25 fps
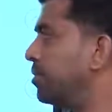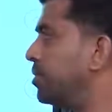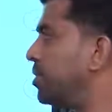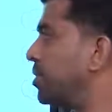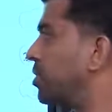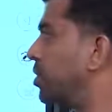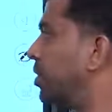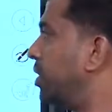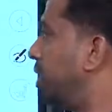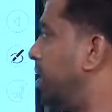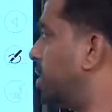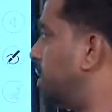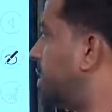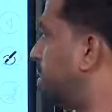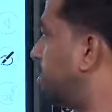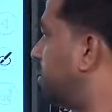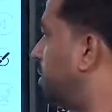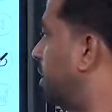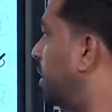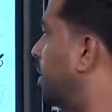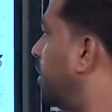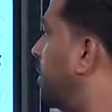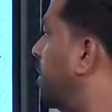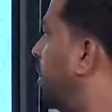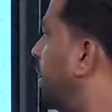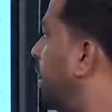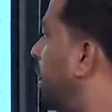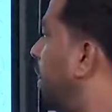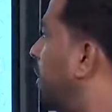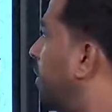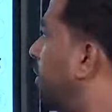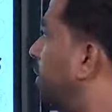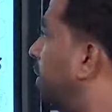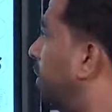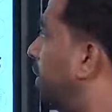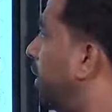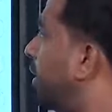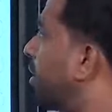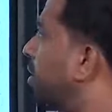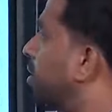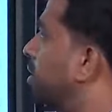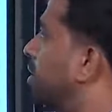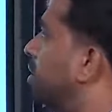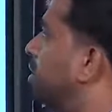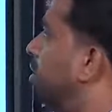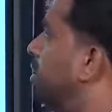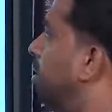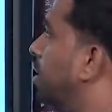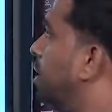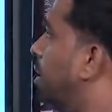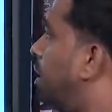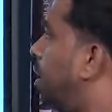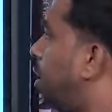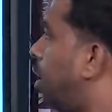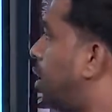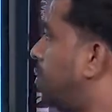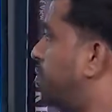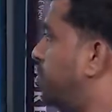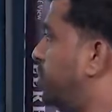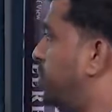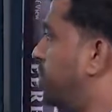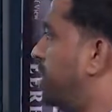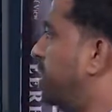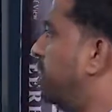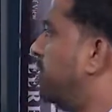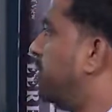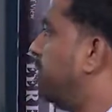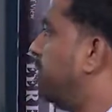So this is the incorrect option.